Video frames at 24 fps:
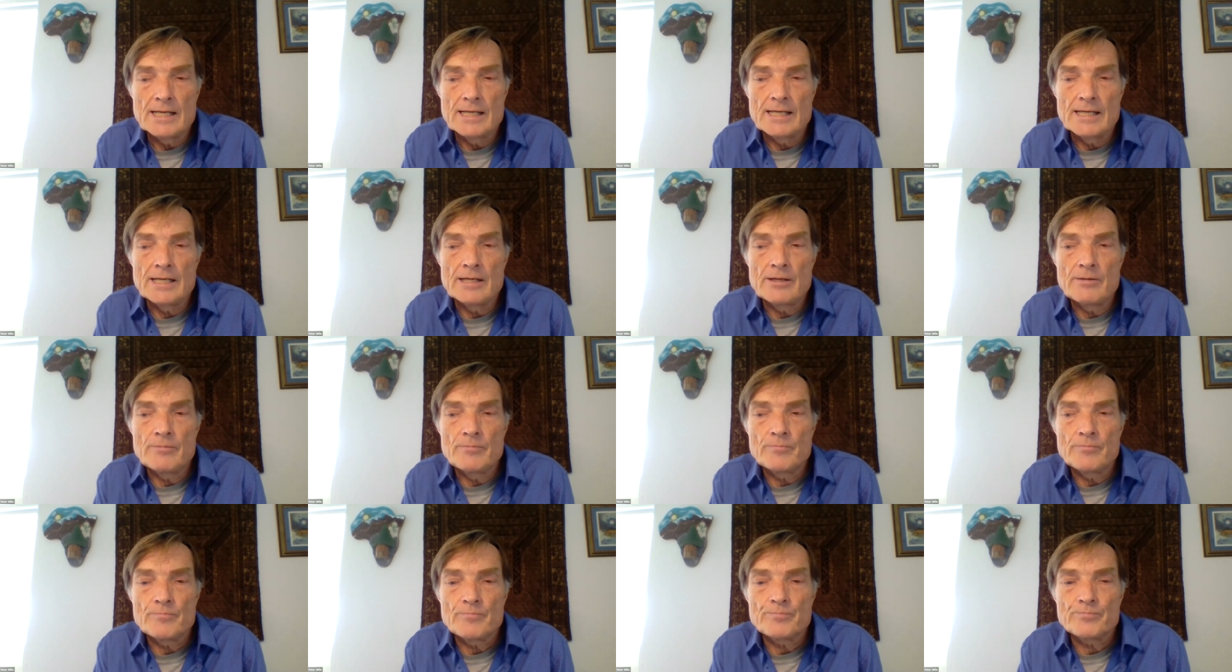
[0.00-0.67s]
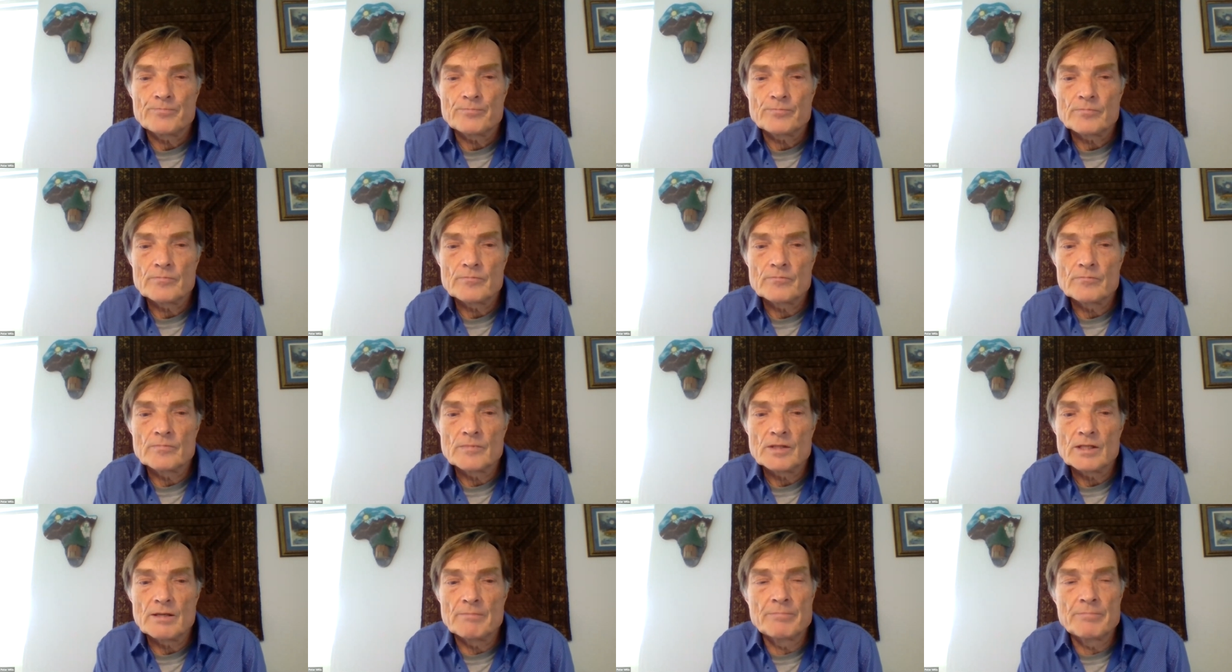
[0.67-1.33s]
Um,
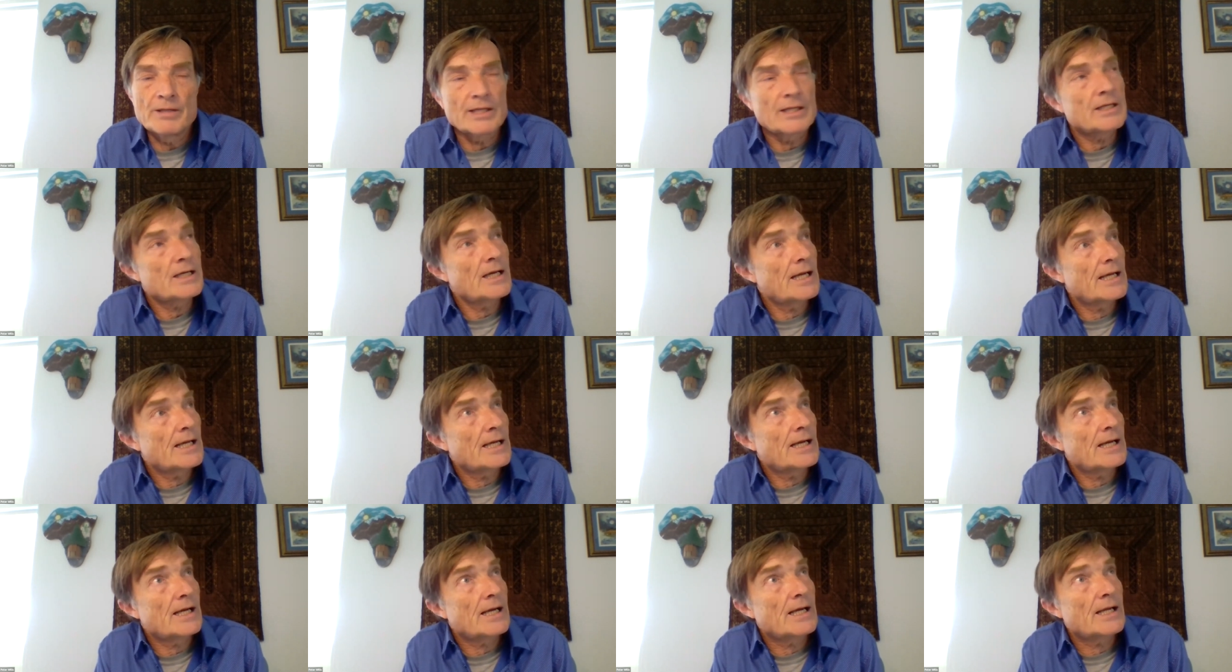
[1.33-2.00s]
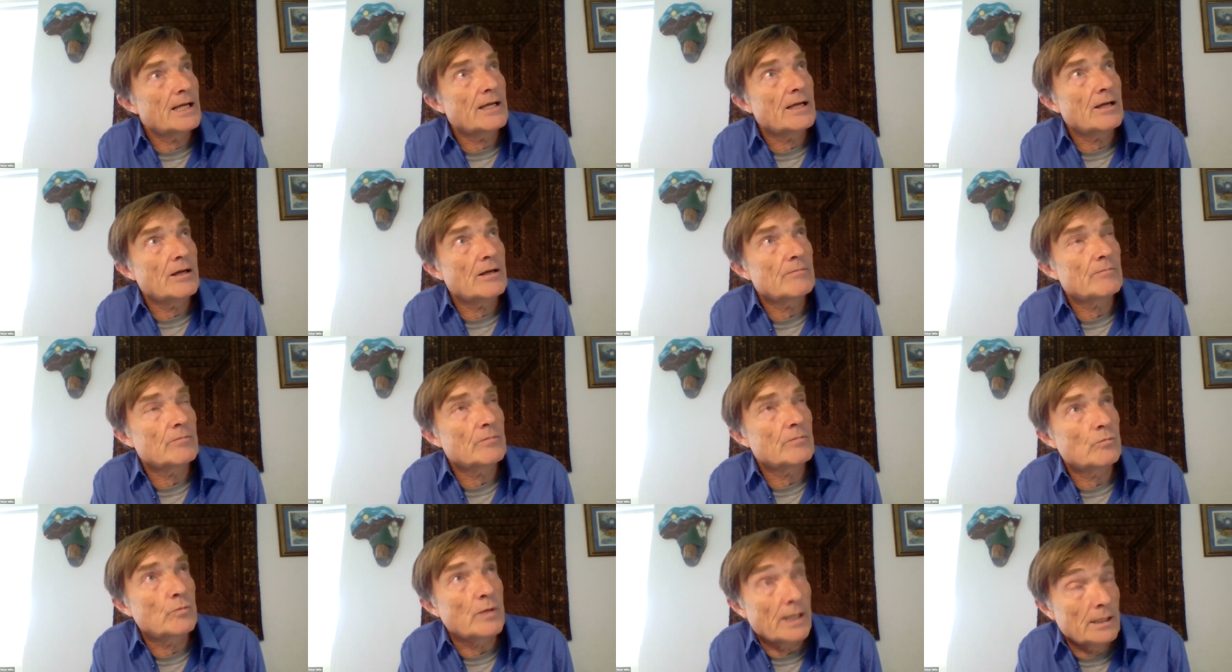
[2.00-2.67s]
but, uh,
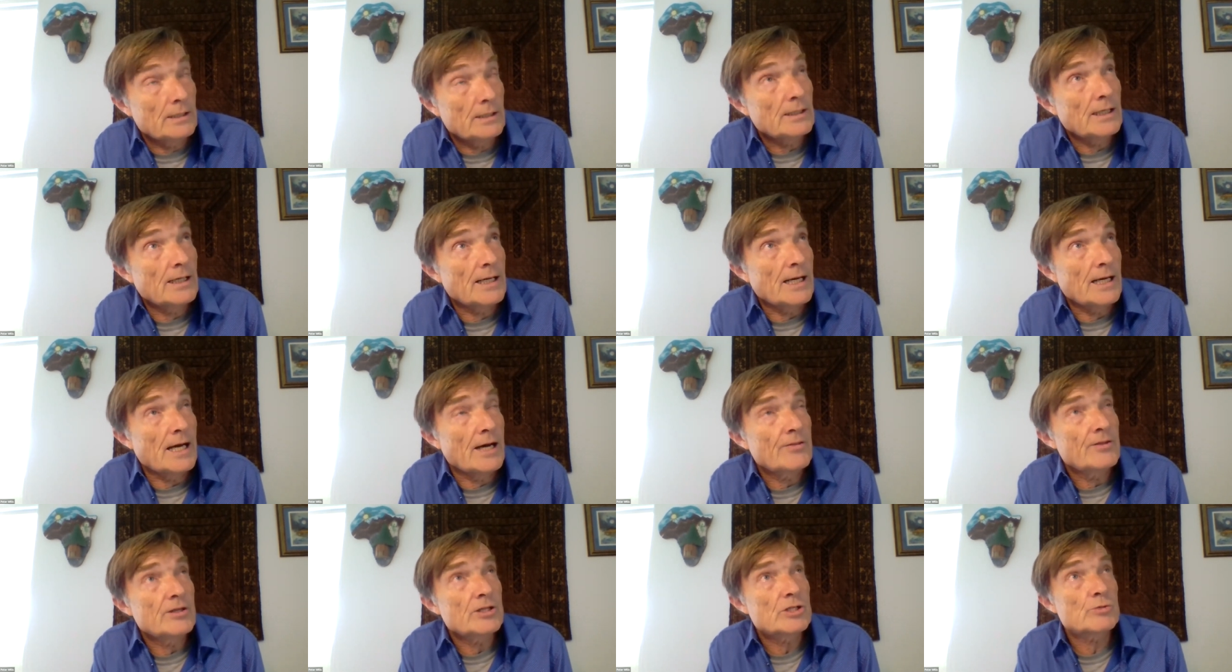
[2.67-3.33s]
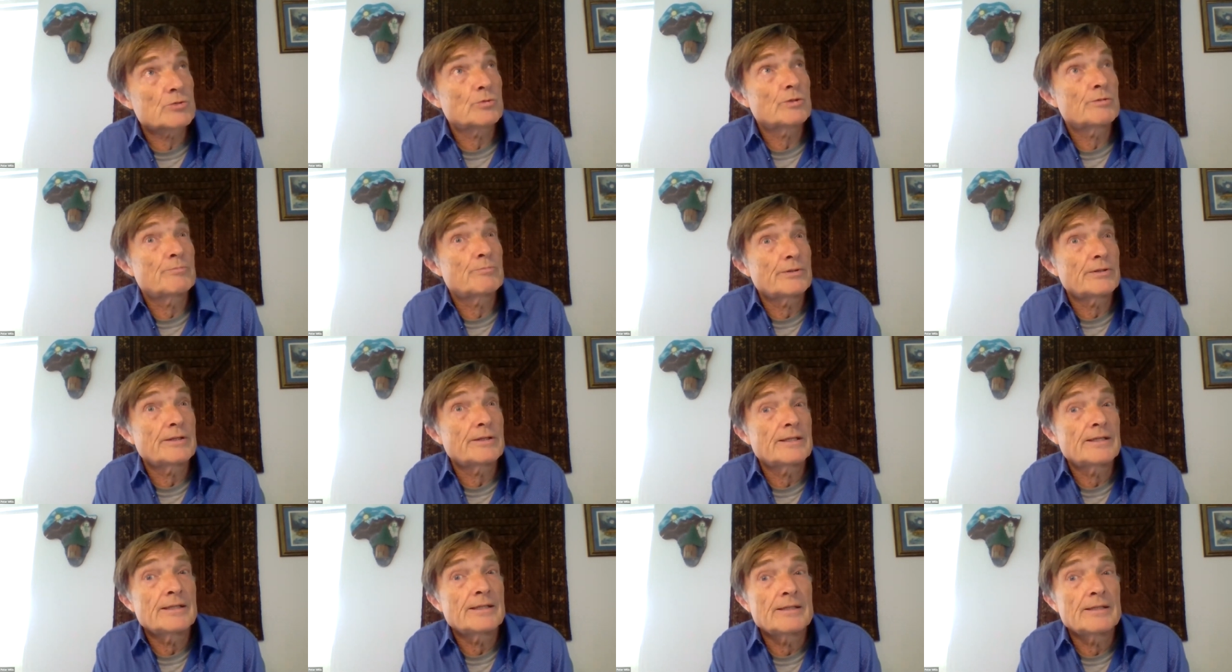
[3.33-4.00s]
well, others would
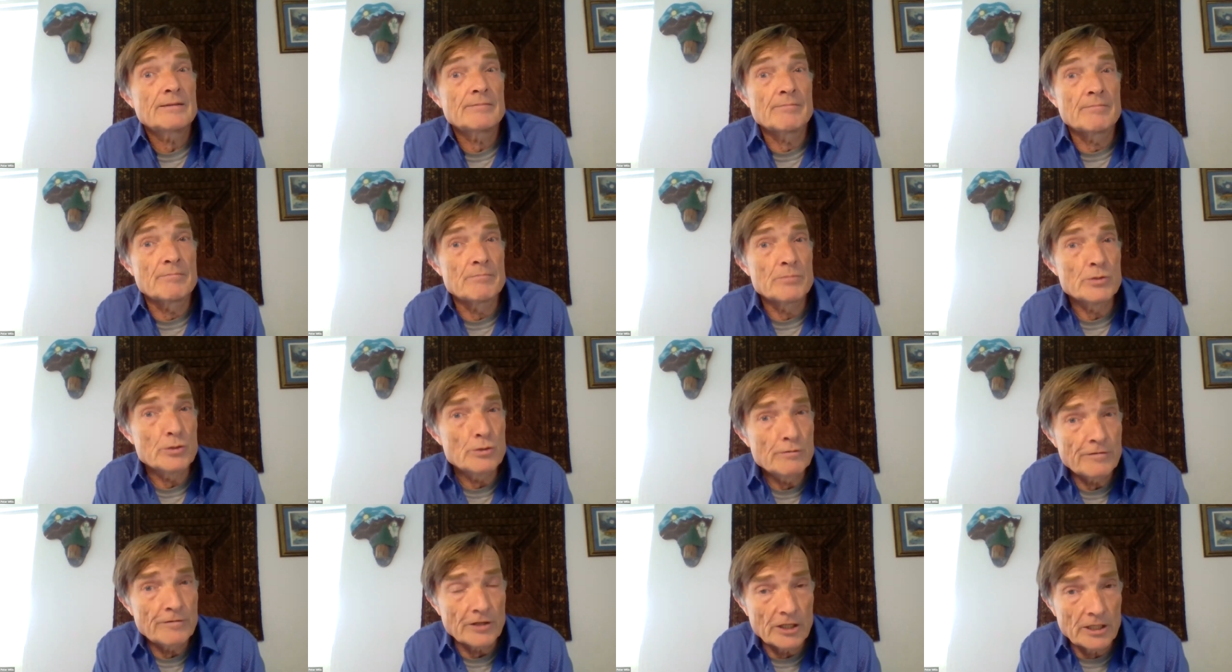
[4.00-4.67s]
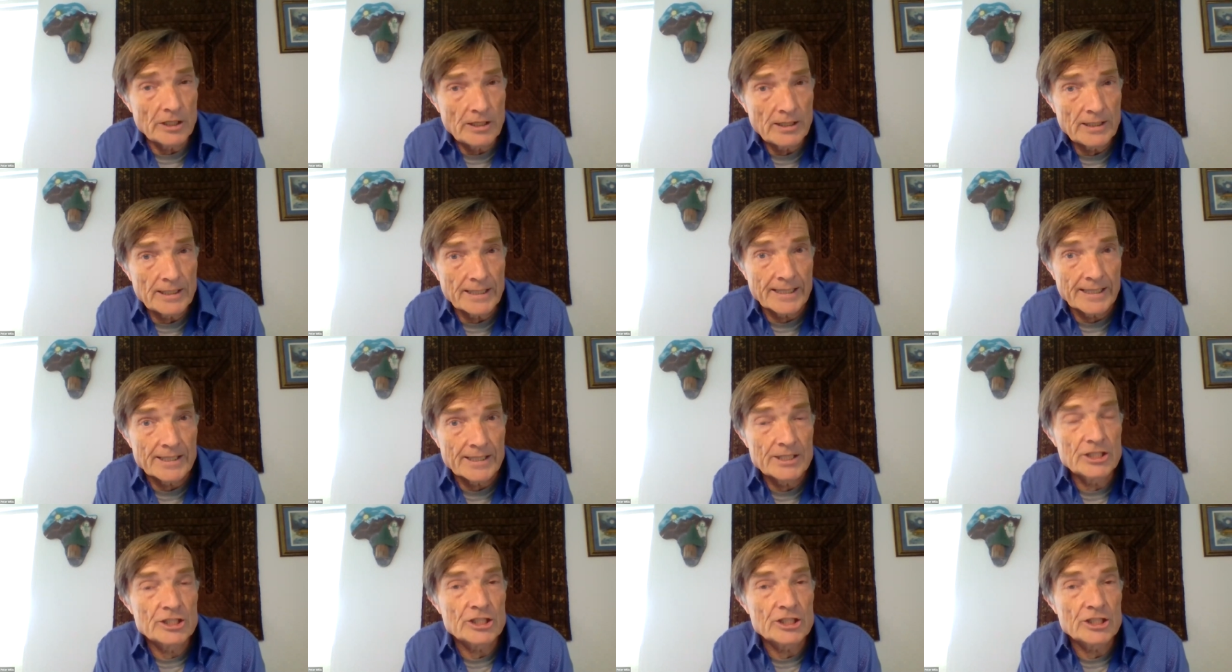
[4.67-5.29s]
be move early.